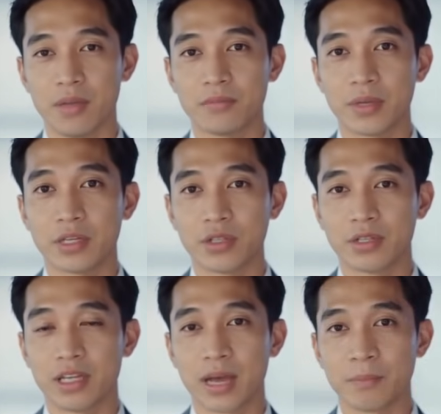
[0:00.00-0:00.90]
Picture
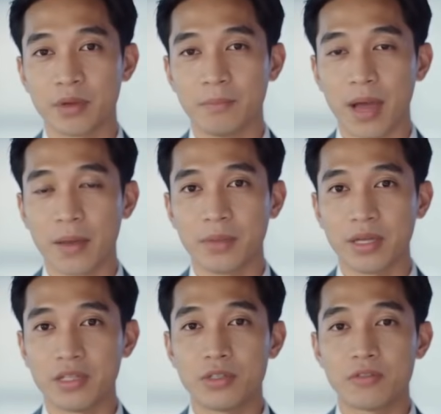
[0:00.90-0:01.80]
a template mapping
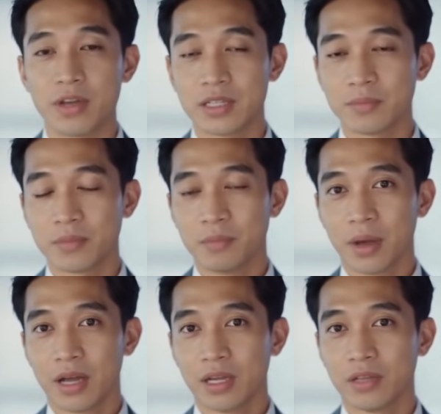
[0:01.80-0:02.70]
each investment
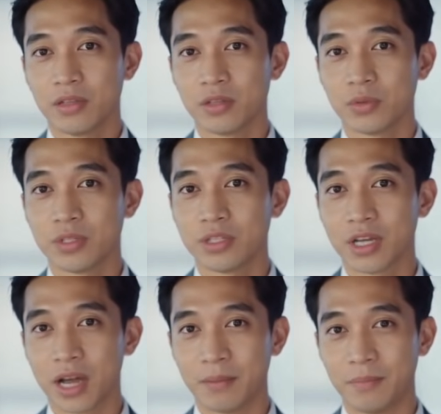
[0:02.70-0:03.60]
bucket to its
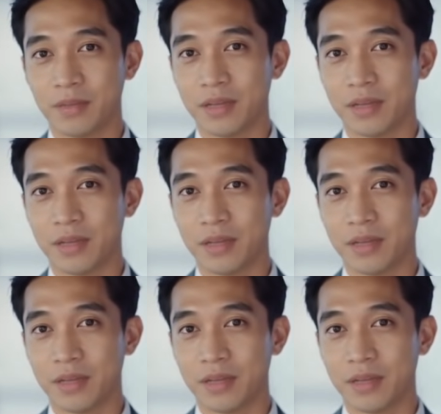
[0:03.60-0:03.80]
job.